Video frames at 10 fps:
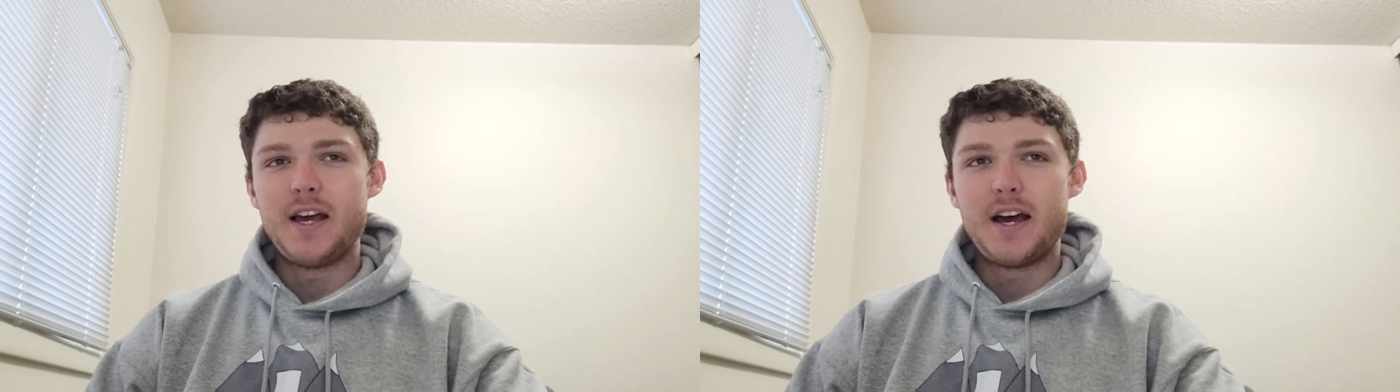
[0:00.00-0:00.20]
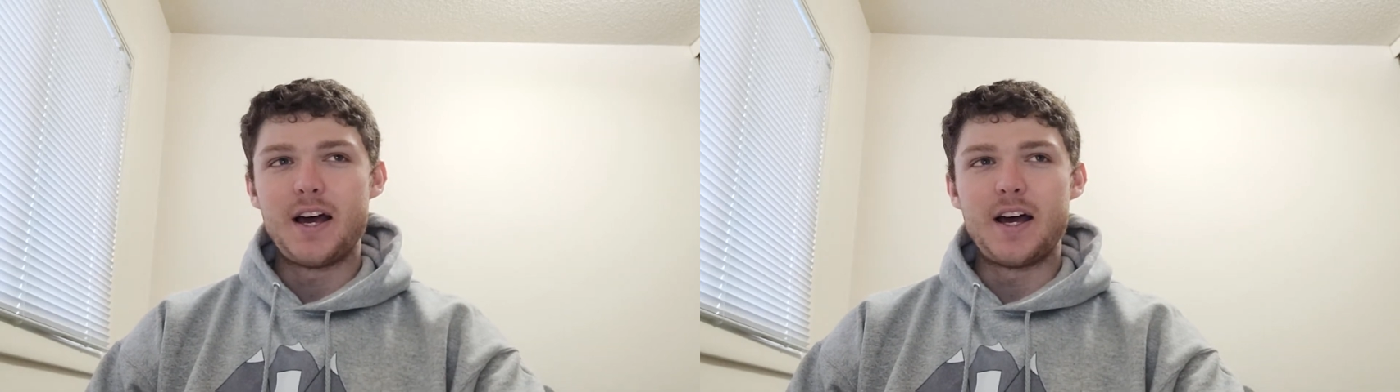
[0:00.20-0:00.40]

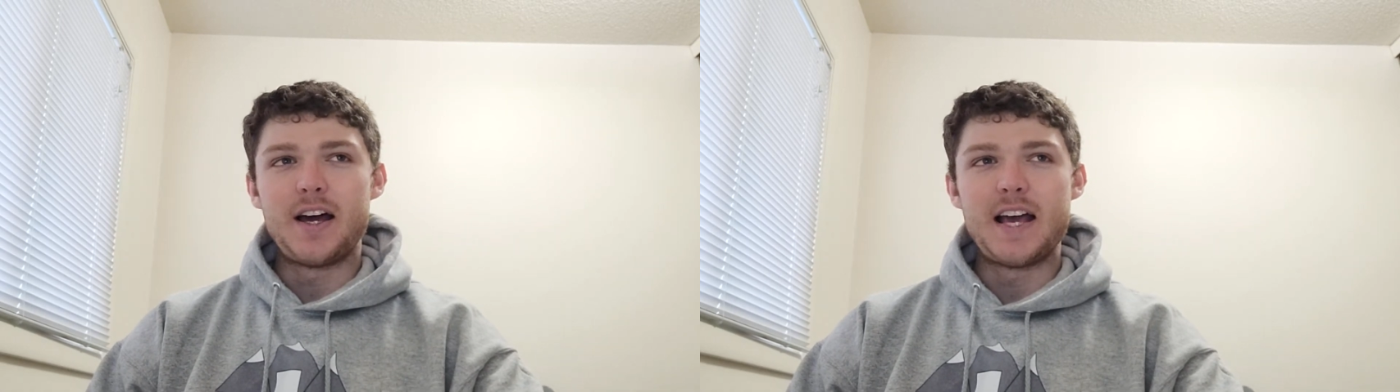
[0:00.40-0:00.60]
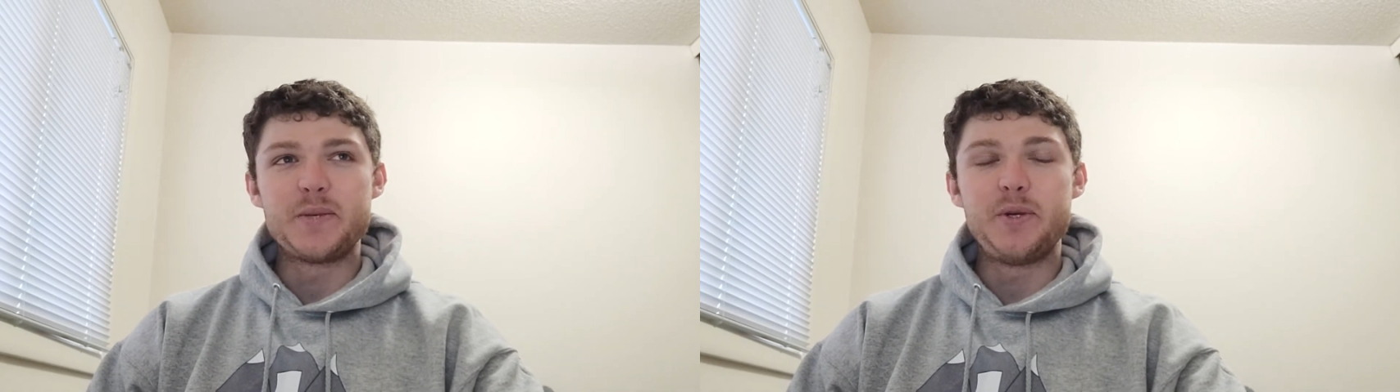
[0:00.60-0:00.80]

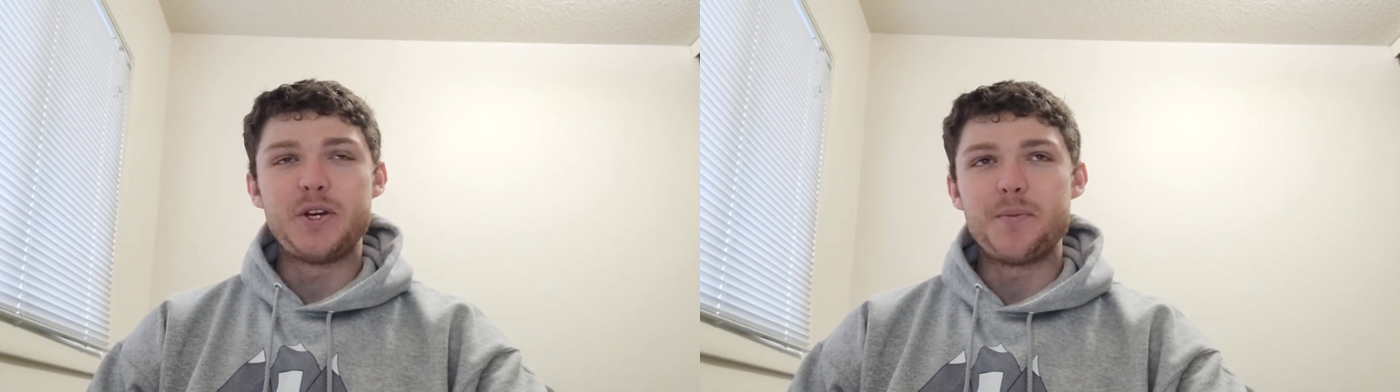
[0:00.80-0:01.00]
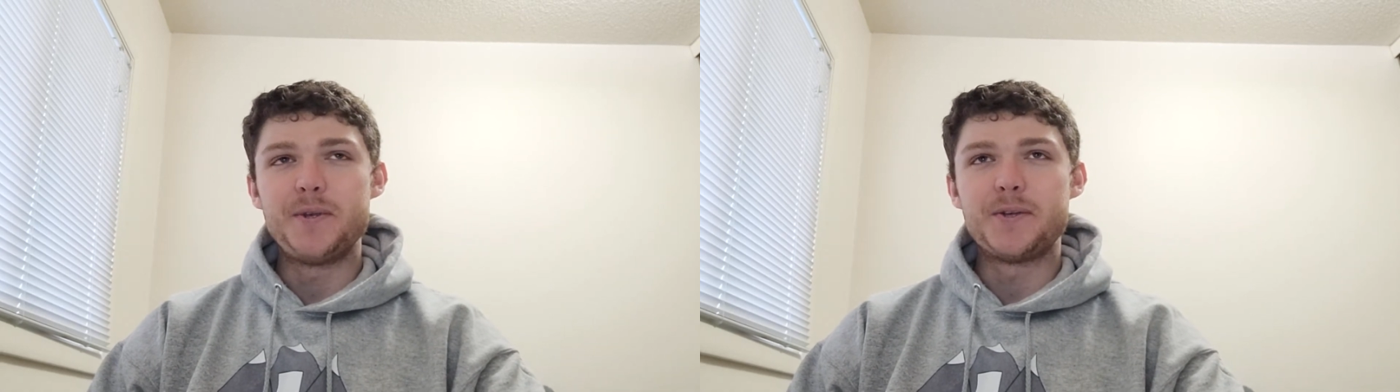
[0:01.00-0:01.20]
has
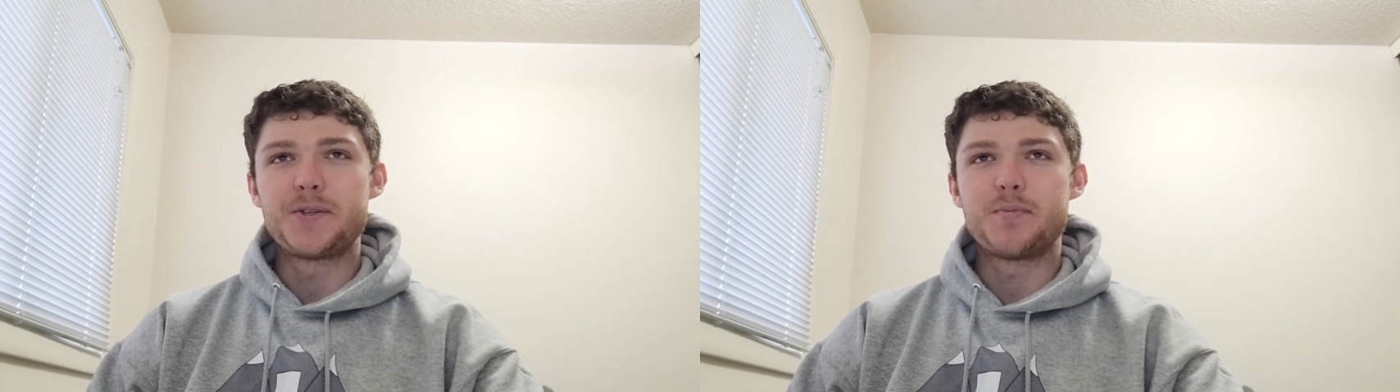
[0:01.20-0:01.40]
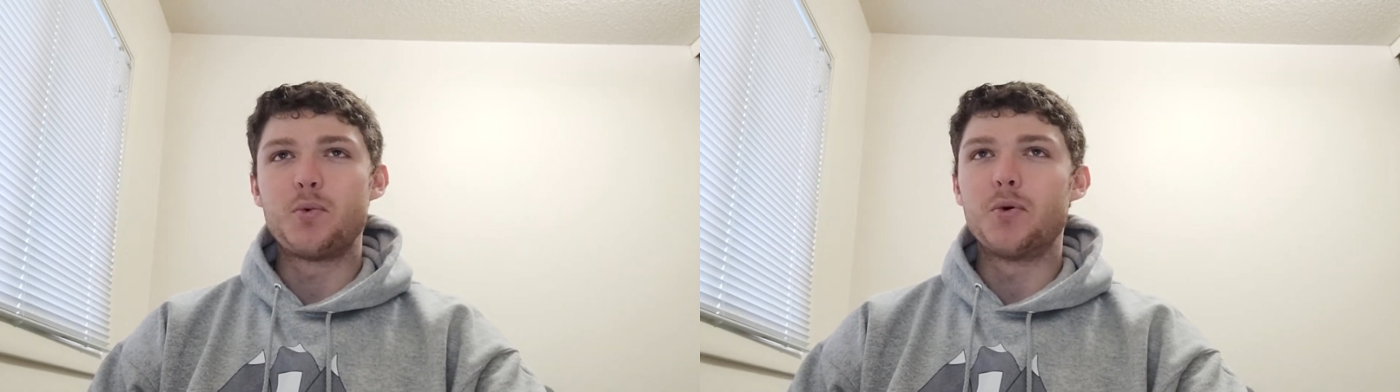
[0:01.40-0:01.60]
become this
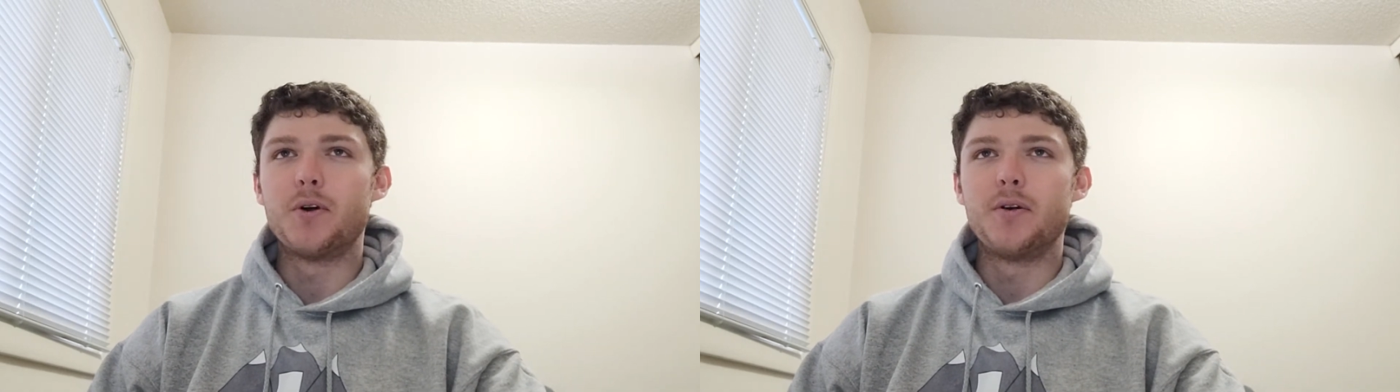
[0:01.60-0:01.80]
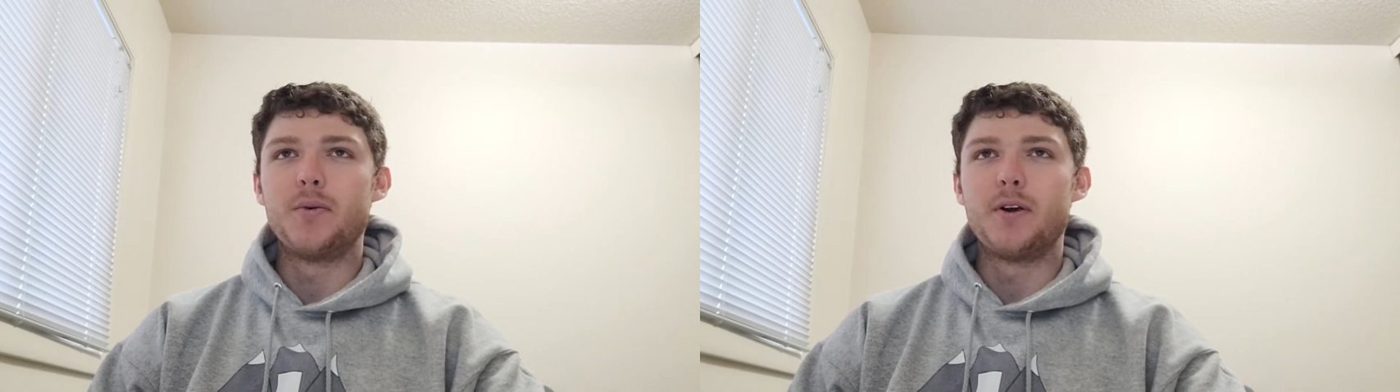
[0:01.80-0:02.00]

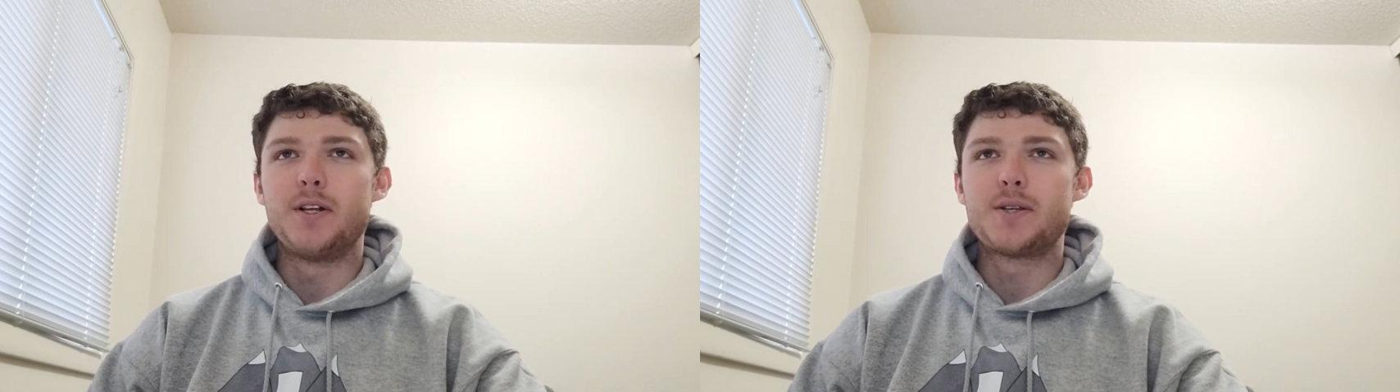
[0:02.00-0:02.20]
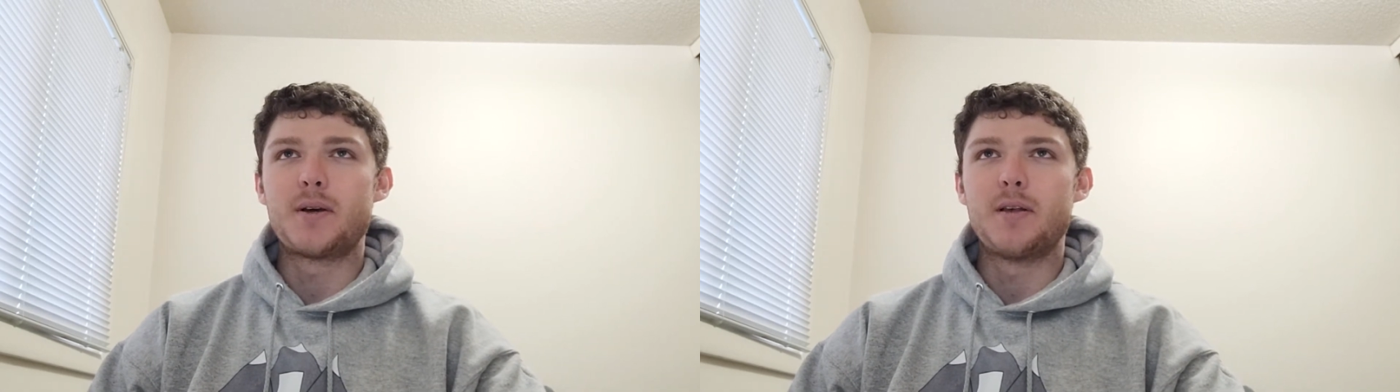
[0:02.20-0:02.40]
sport where
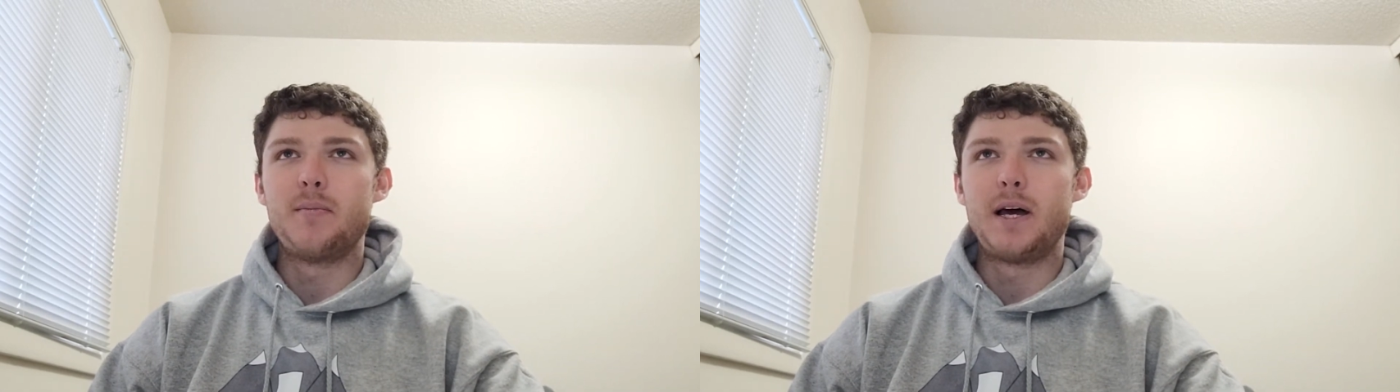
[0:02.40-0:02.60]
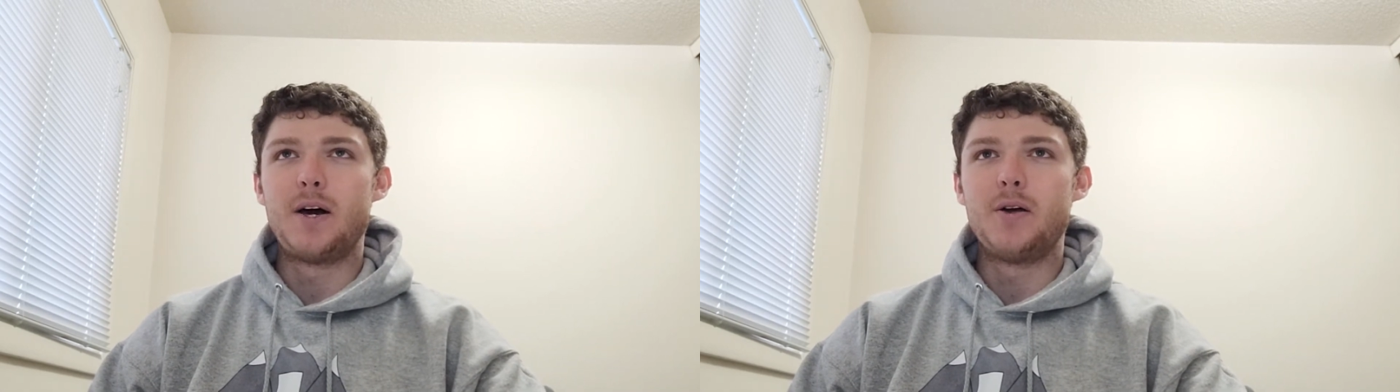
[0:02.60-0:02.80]
it's all
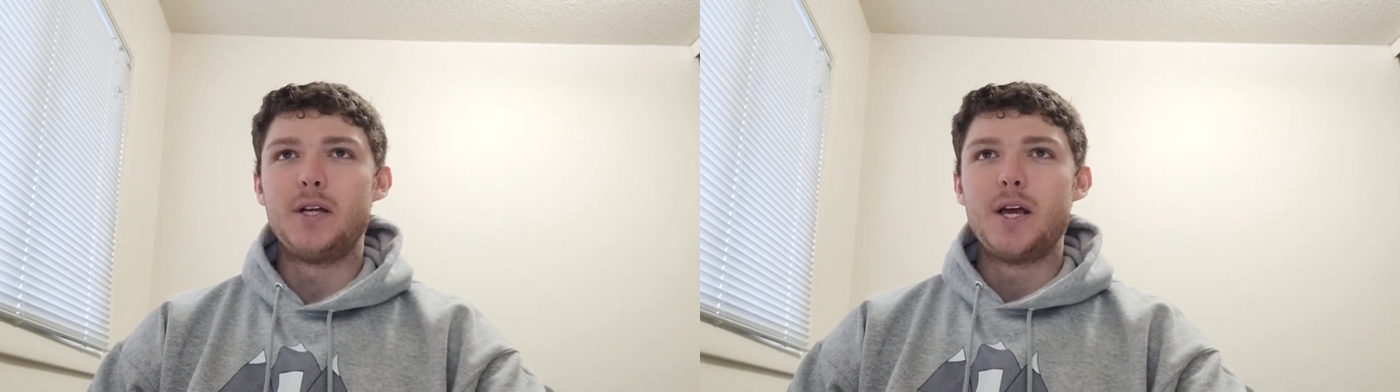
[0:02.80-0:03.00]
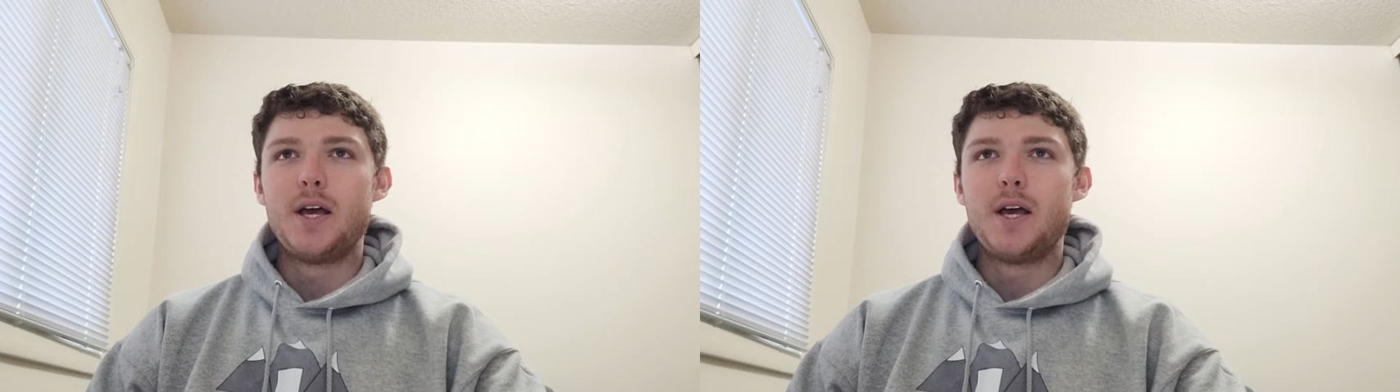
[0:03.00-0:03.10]
about